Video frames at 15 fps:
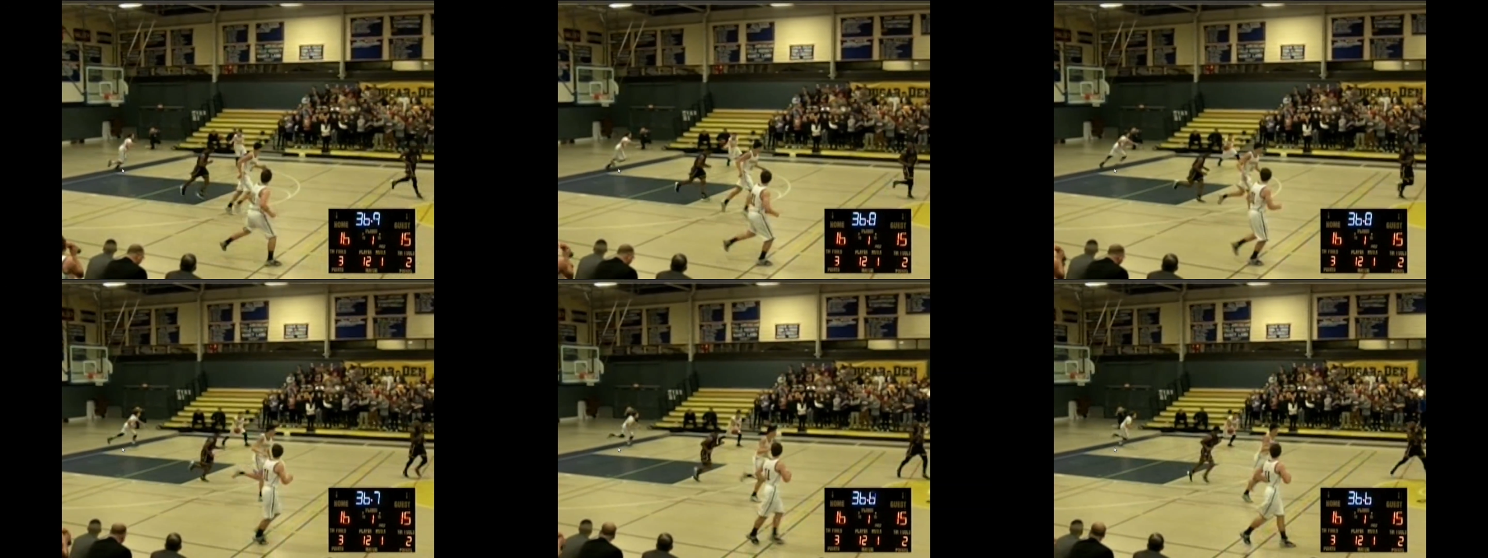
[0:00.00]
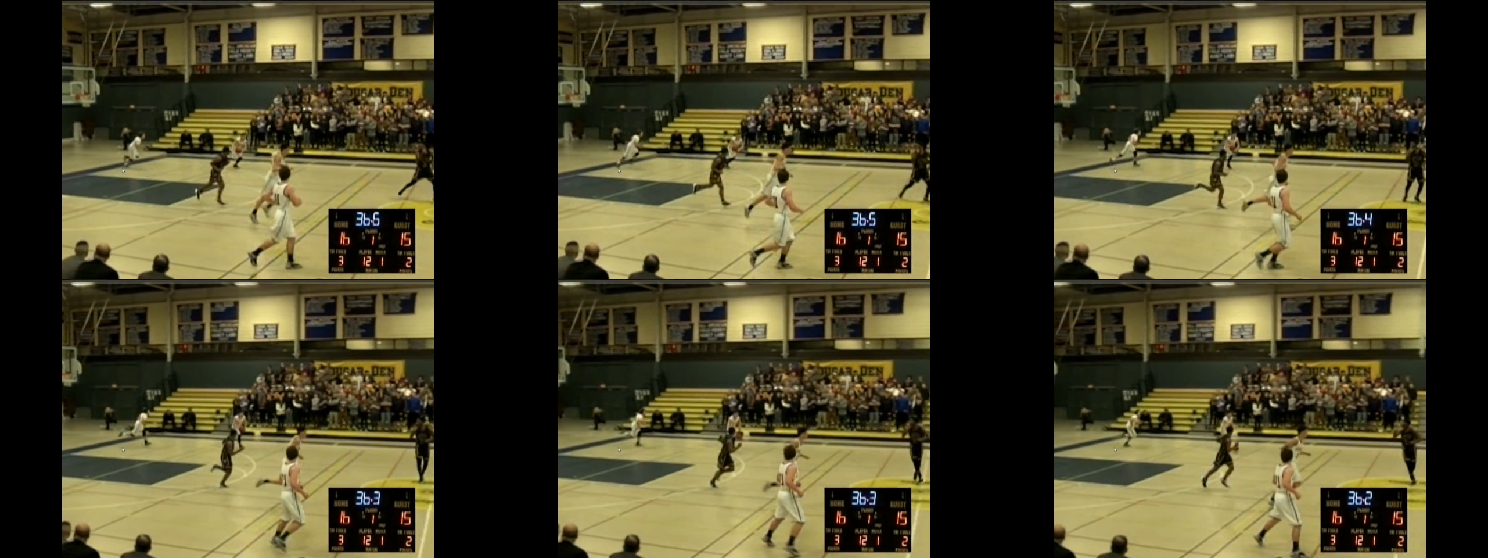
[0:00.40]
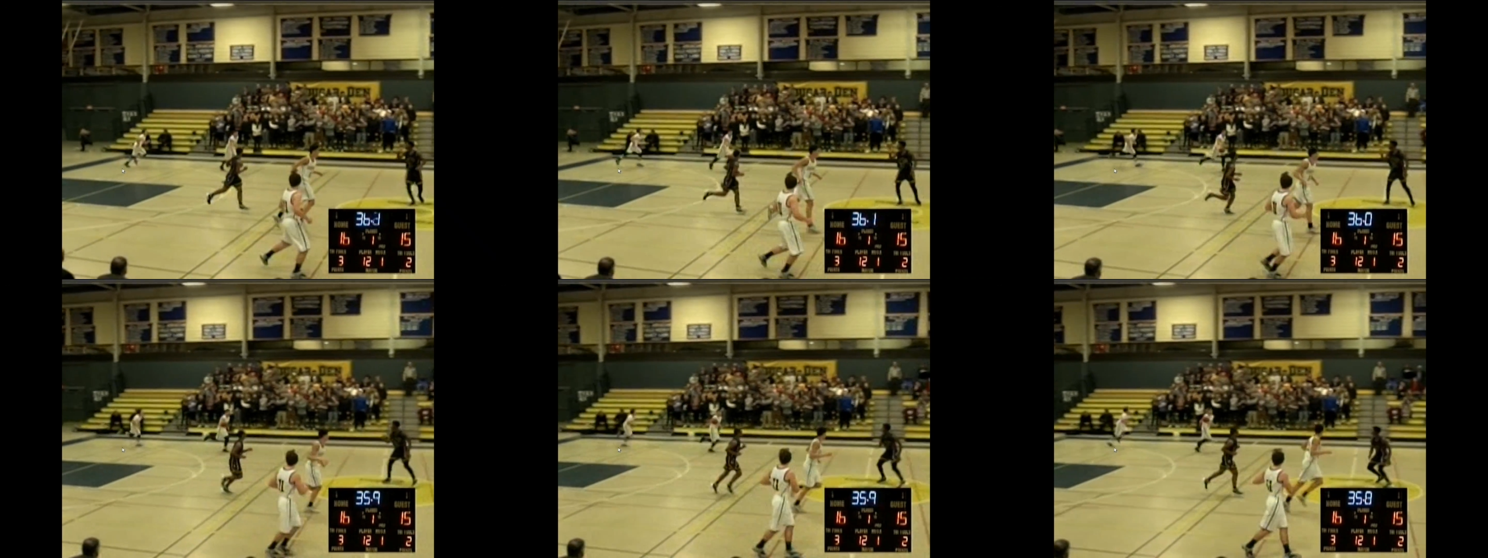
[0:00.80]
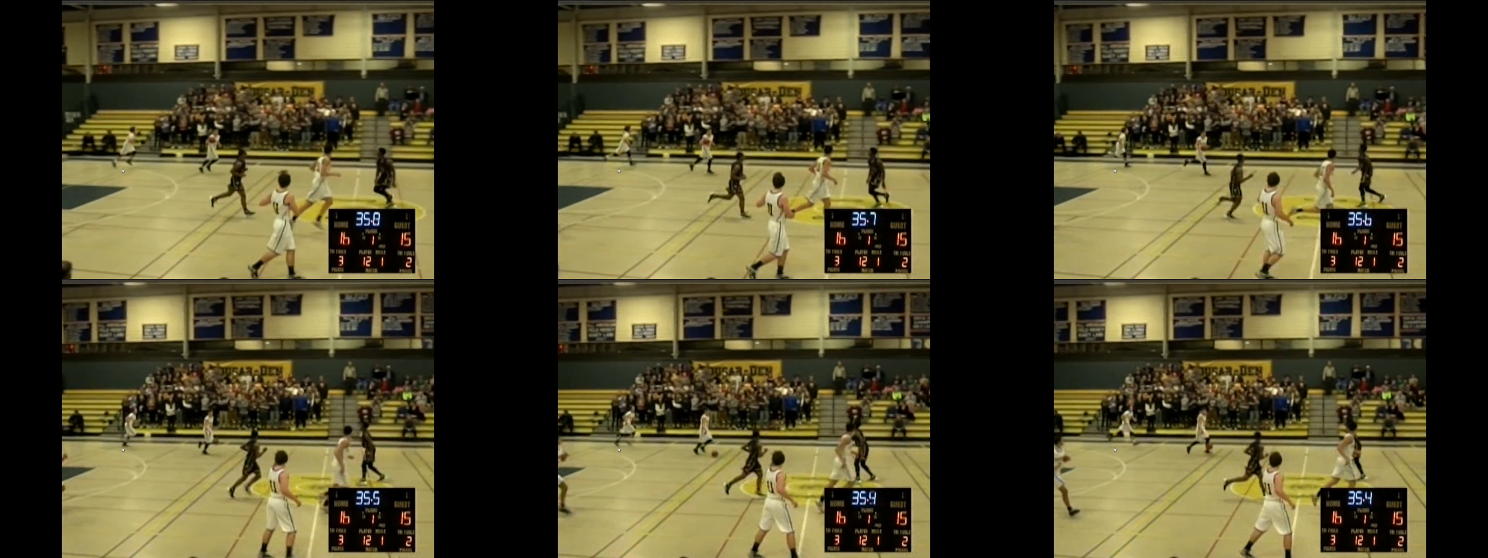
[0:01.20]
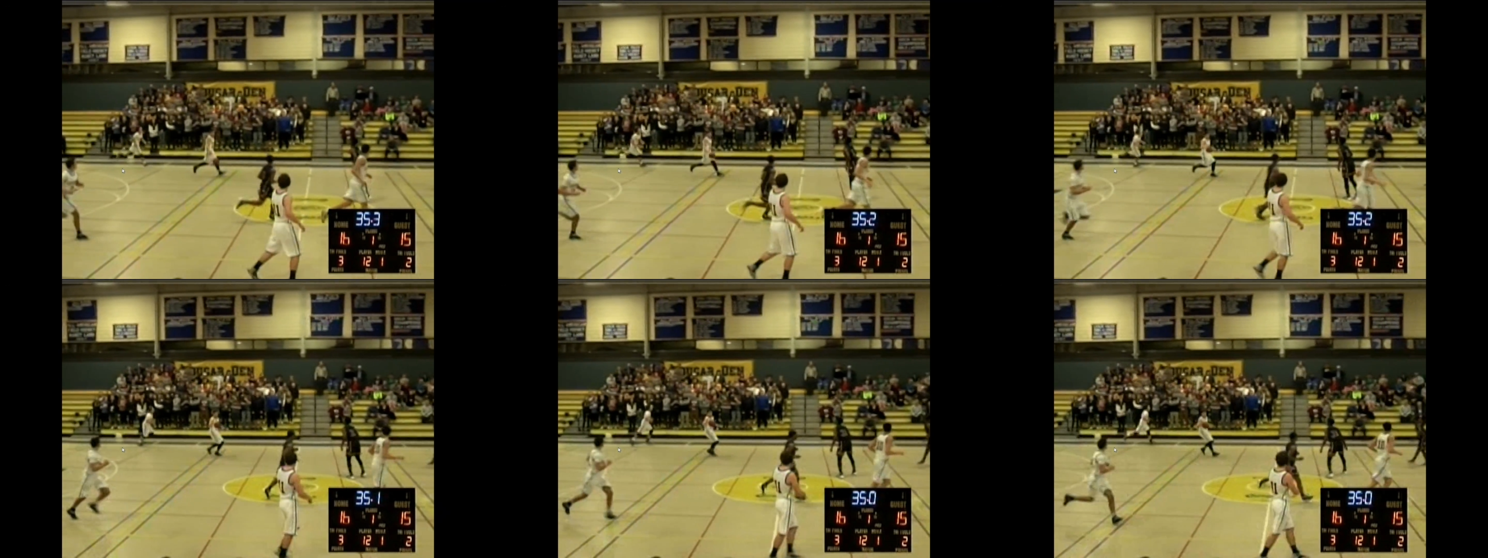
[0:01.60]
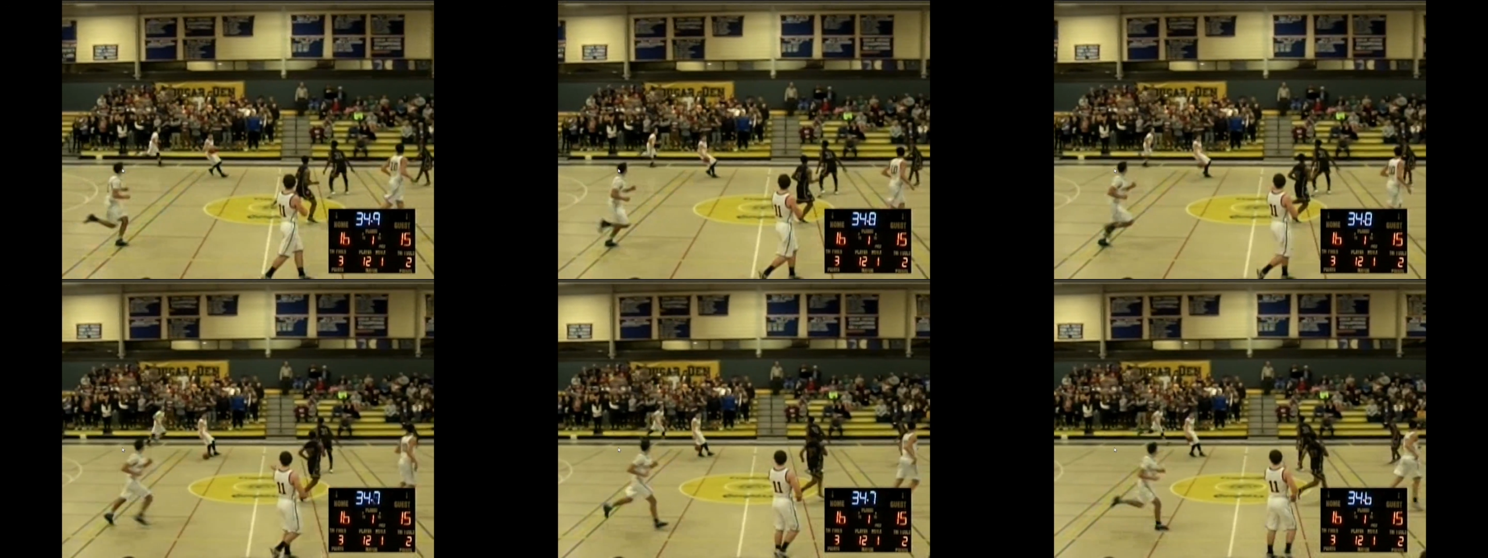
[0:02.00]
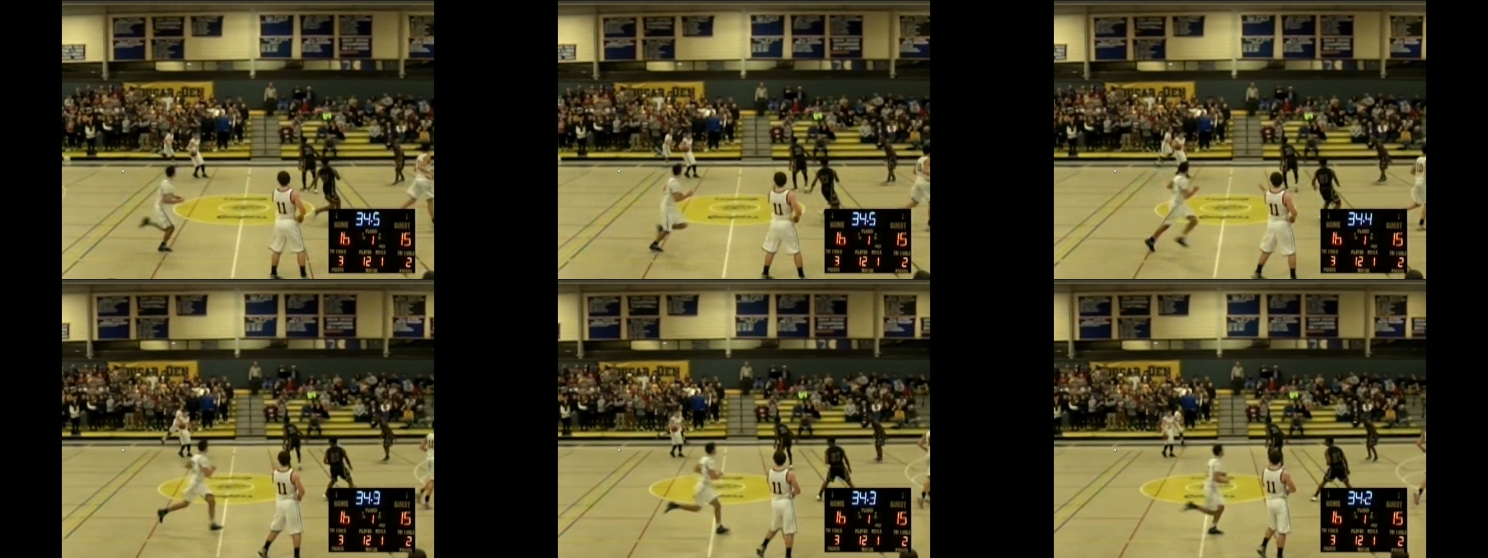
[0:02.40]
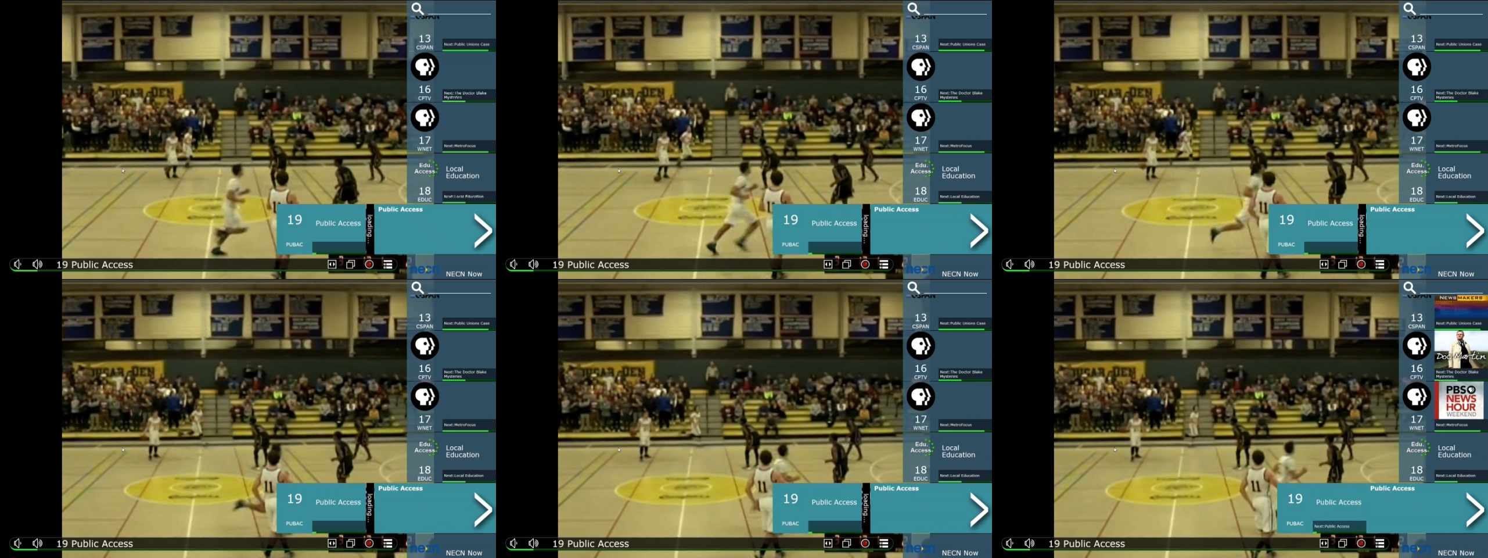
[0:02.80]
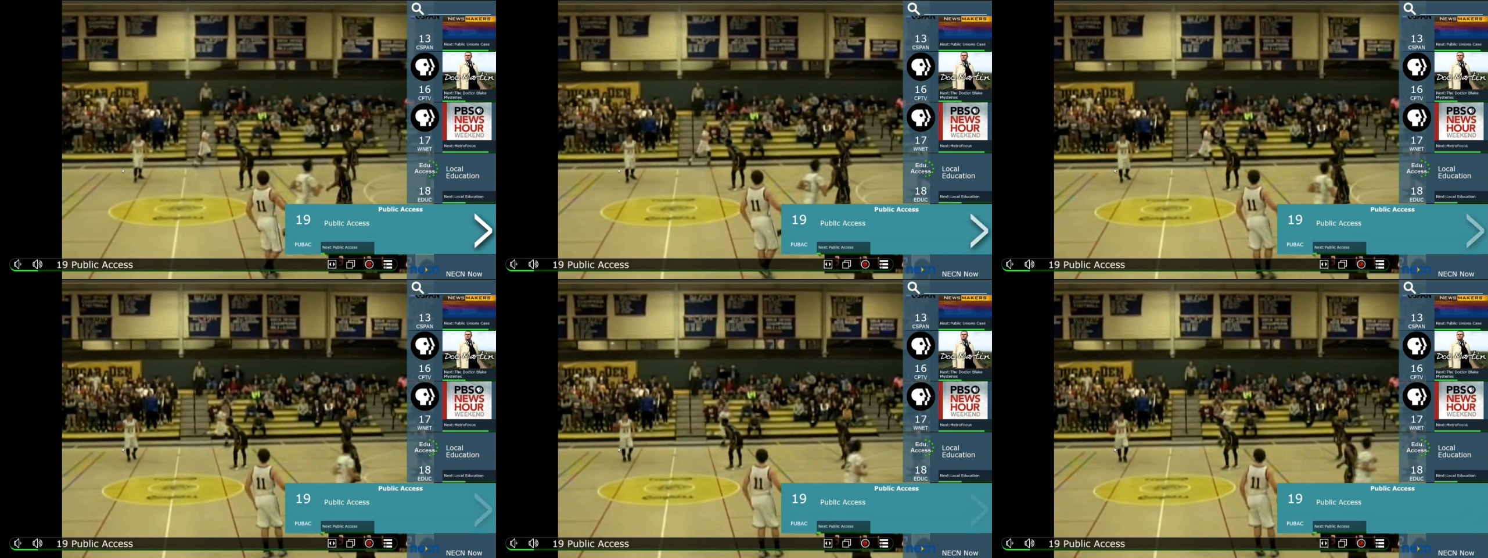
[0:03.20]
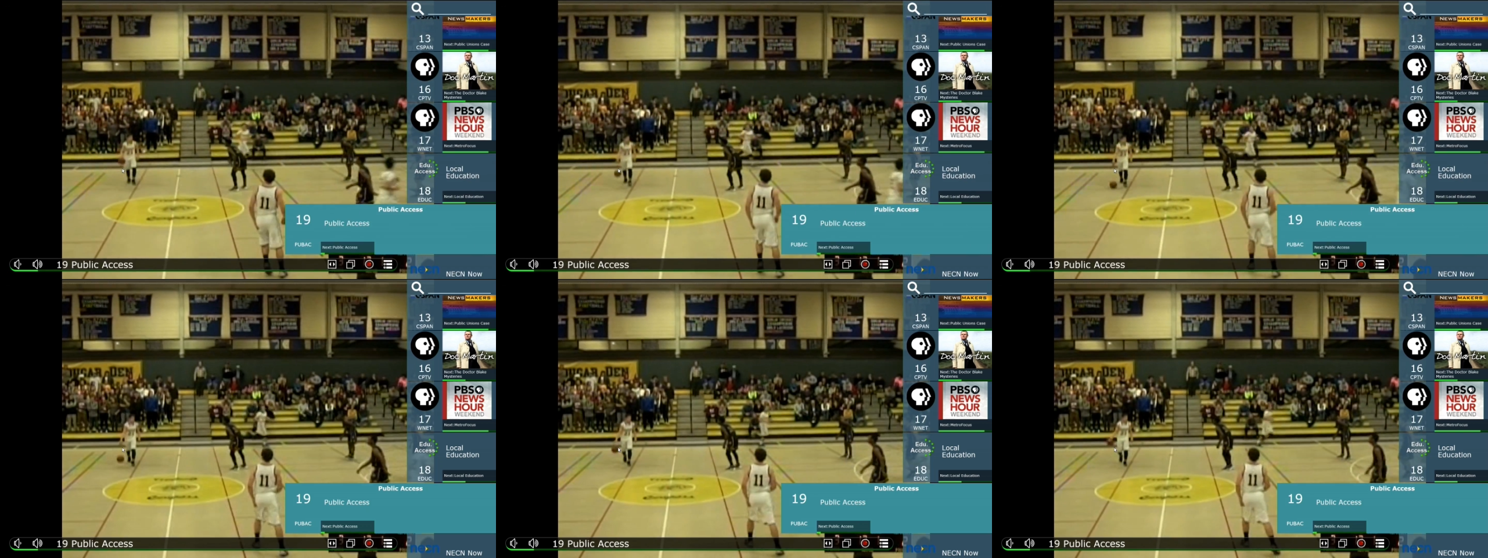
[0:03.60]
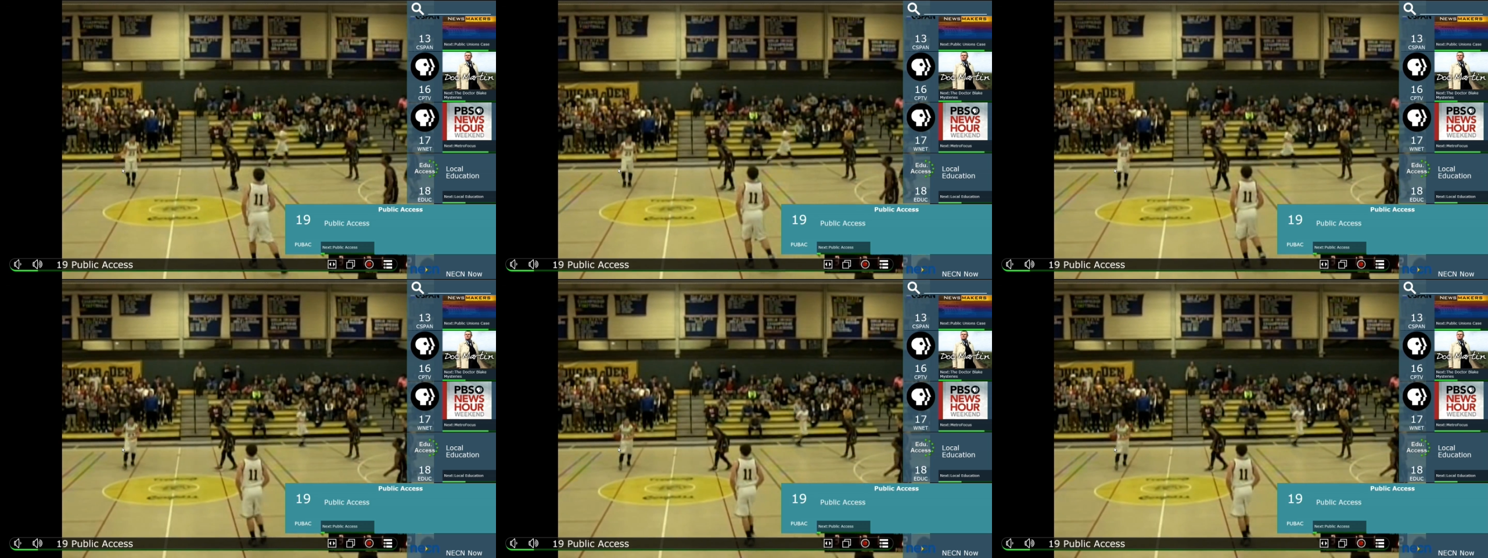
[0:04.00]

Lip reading: (no speaker visible)